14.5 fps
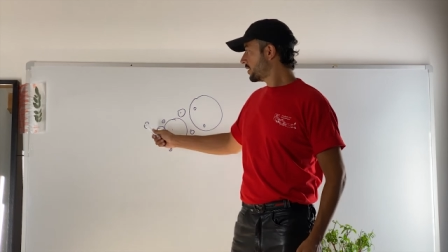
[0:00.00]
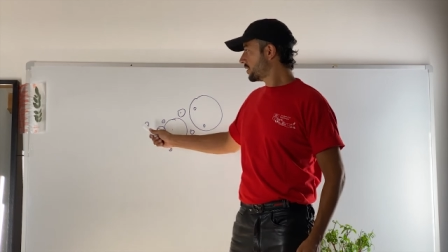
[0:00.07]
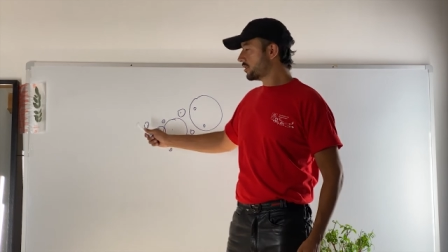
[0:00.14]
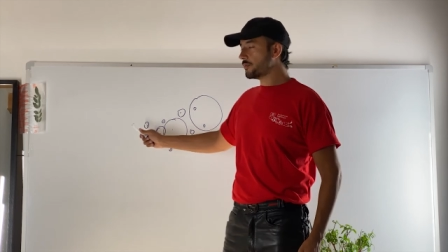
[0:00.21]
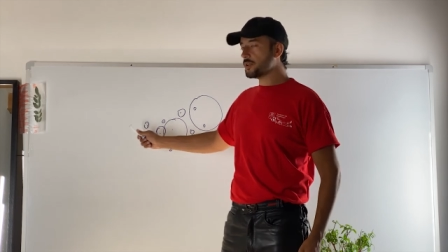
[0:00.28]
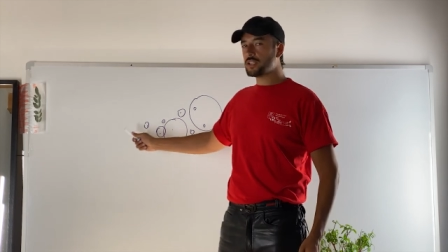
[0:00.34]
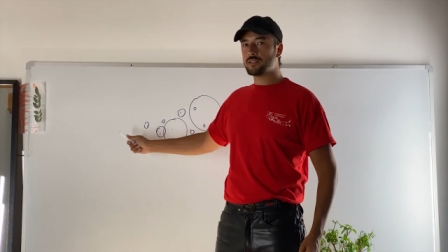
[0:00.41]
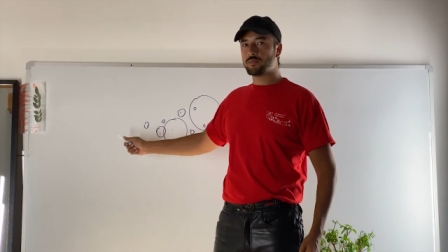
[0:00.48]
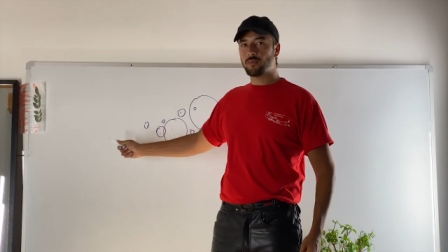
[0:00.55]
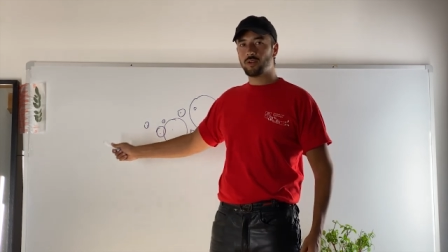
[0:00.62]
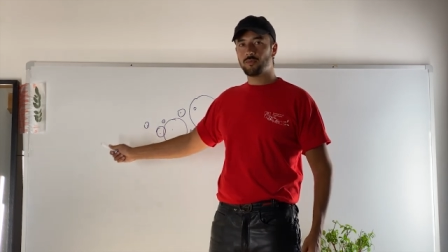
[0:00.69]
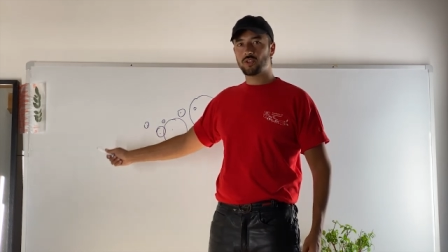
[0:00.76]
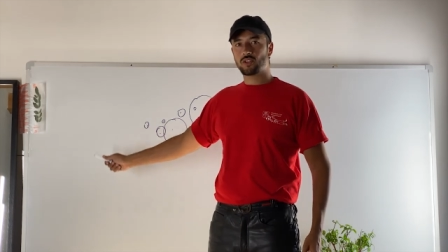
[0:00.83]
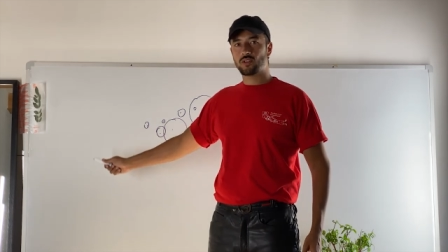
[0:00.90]
nobody's
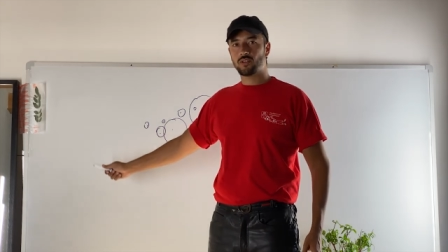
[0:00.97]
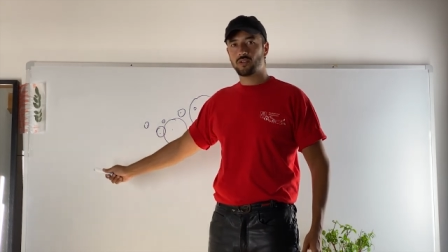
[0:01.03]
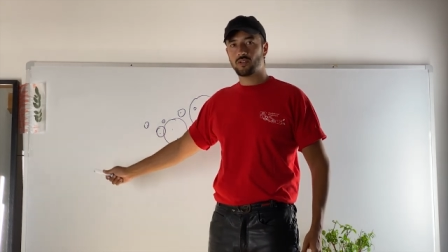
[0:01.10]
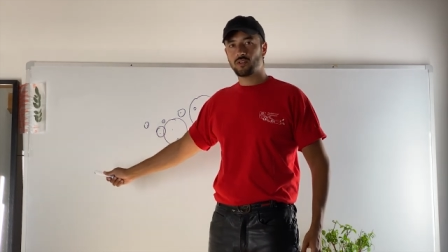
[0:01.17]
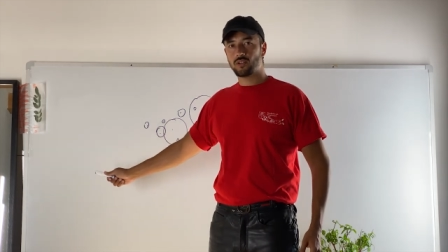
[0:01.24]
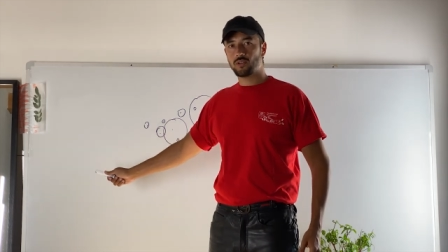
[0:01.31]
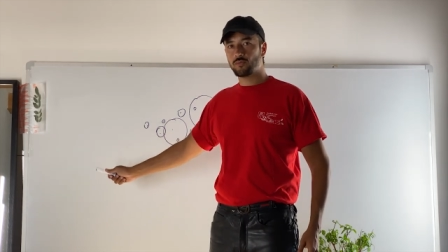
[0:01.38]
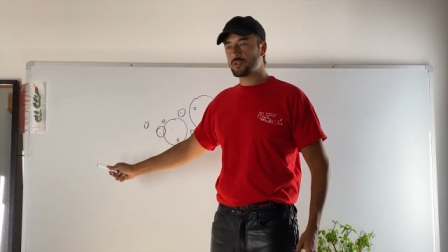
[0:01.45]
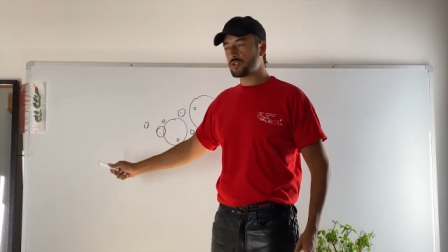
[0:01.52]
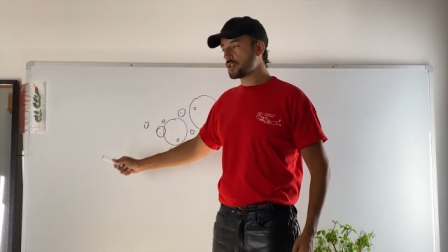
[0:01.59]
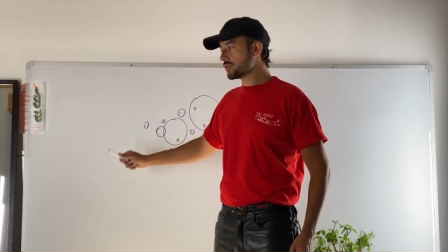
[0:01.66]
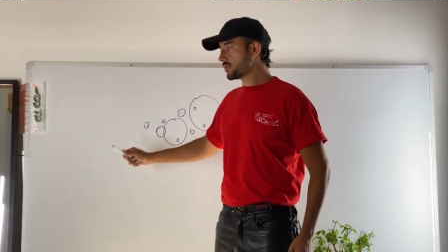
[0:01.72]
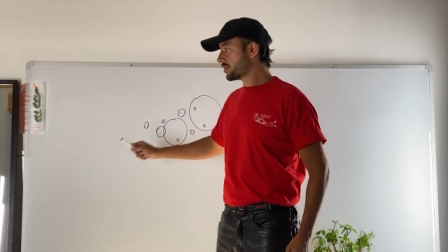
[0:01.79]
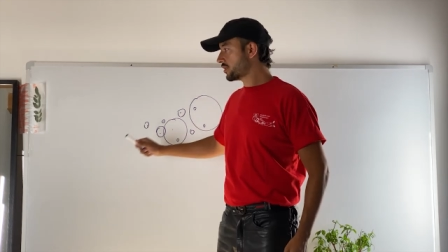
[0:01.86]
permission, you would
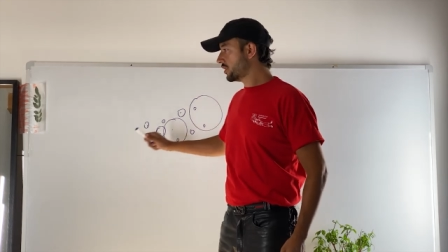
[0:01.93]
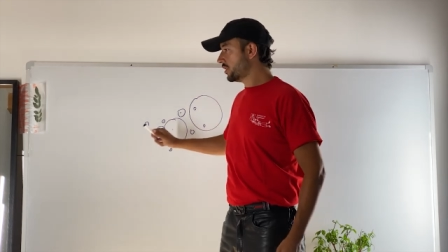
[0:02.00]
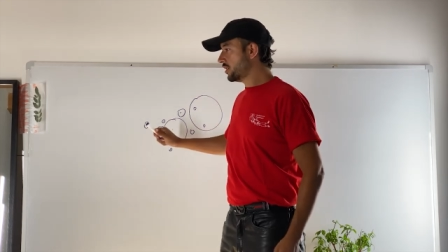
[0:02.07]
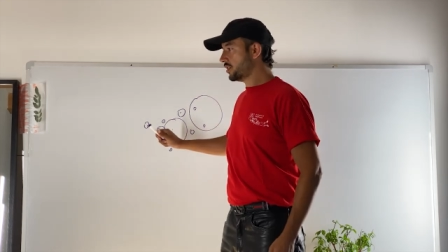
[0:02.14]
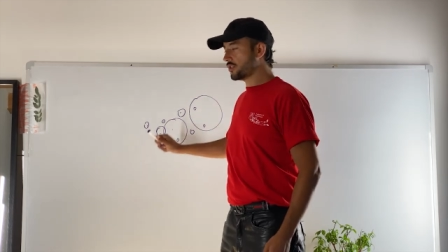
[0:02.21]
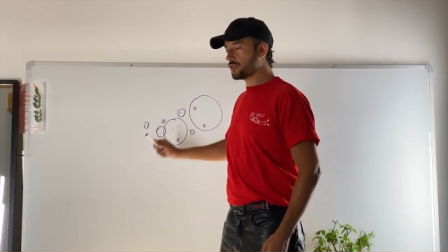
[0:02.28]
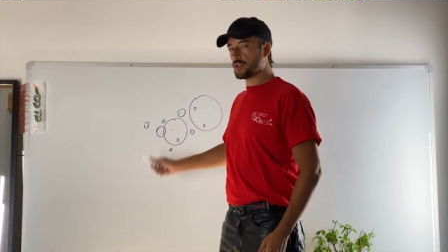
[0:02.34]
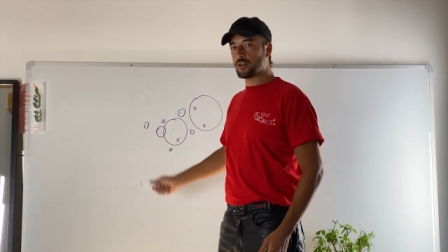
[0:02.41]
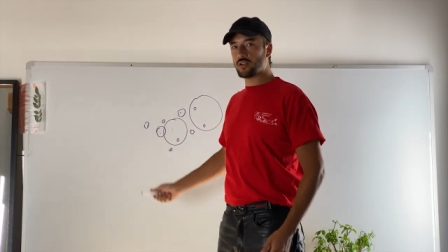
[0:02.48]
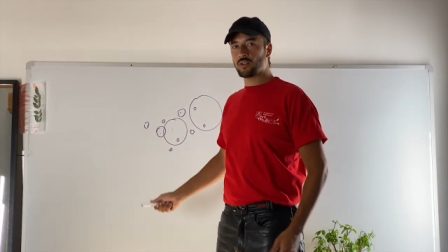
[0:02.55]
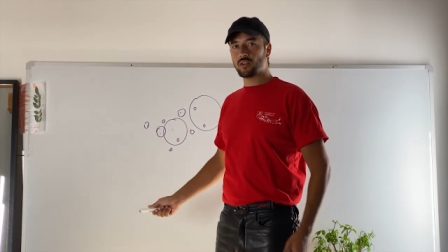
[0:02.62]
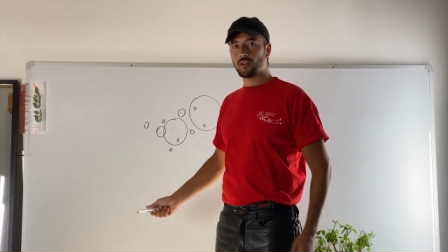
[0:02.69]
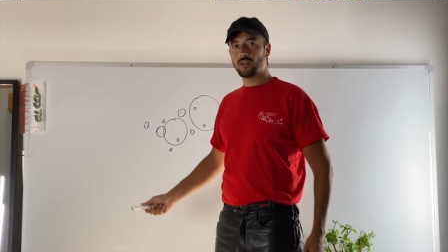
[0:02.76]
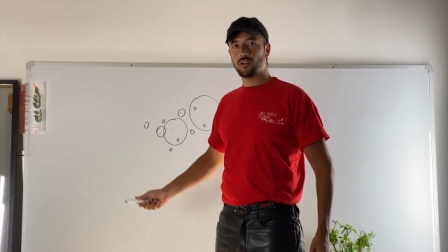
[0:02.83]
just
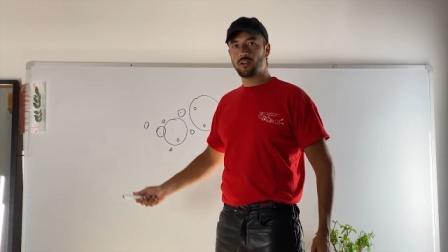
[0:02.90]
join,